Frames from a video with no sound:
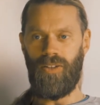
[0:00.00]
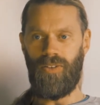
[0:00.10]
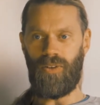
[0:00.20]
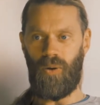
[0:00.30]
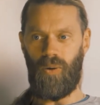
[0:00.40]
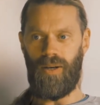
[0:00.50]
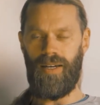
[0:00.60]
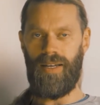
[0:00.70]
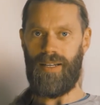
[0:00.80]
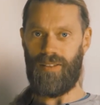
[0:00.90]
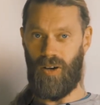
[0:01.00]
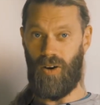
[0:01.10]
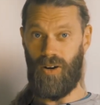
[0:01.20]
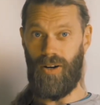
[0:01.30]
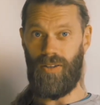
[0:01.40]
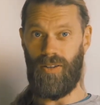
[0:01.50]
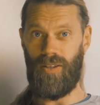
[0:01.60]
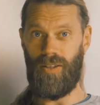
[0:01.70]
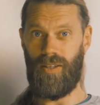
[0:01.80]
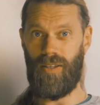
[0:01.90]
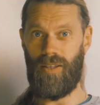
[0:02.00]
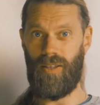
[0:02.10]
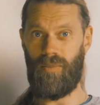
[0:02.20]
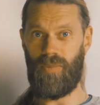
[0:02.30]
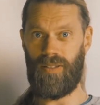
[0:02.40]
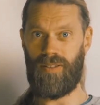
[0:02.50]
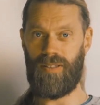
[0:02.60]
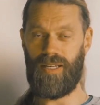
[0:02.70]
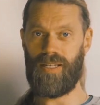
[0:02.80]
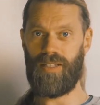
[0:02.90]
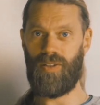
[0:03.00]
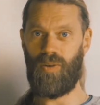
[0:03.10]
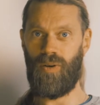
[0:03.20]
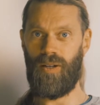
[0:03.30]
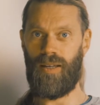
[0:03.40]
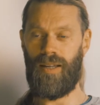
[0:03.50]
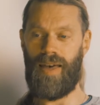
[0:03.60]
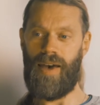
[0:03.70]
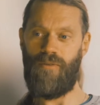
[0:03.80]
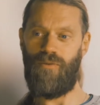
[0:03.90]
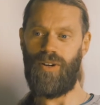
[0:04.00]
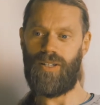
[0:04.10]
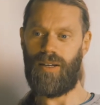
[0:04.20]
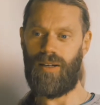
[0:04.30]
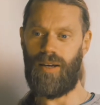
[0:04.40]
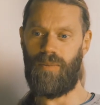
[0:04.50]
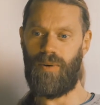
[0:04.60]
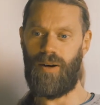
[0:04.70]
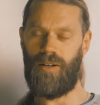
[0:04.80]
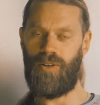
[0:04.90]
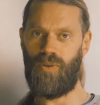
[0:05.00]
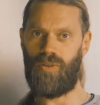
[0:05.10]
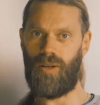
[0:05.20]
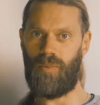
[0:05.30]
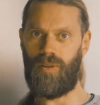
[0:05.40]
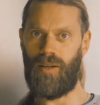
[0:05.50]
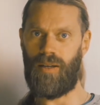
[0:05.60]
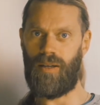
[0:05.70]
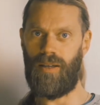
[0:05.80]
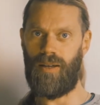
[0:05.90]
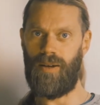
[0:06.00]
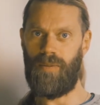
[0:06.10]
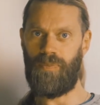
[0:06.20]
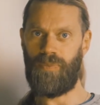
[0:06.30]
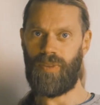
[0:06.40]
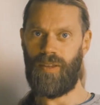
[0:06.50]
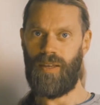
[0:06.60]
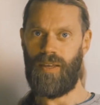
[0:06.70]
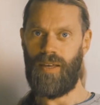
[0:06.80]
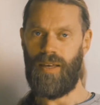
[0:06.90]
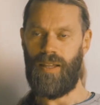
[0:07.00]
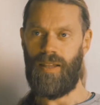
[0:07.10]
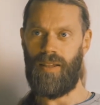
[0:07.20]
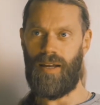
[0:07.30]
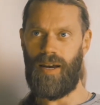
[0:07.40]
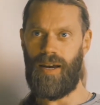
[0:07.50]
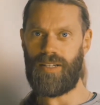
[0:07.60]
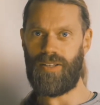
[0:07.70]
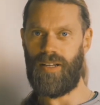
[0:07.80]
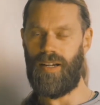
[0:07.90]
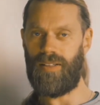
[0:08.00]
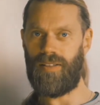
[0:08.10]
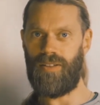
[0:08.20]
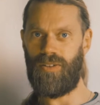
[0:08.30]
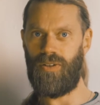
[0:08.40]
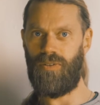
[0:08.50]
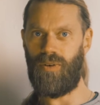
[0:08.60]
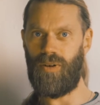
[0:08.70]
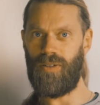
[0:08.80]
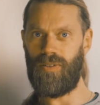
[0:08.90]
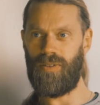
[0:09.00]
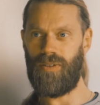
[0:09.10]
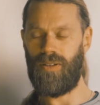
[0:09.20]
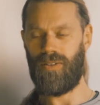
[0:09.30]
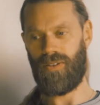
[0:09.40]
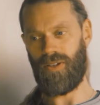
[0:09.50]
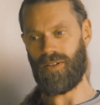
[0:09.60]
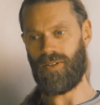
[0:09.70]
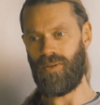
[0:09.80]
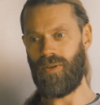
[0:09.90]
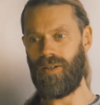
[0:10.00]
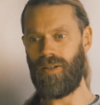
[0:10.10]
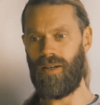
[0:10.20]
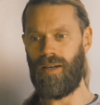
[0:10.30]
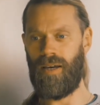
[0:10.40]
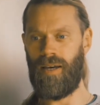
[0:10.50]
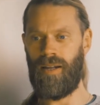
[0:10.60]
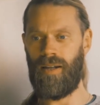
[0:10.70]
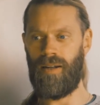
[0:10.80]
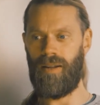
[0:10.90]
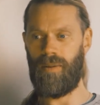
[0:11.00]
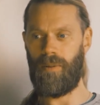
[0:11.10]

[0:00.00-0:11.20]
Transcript: So it is hard, but sticking to it, and every time I do something that I actually listened to the voice, stuck to it, and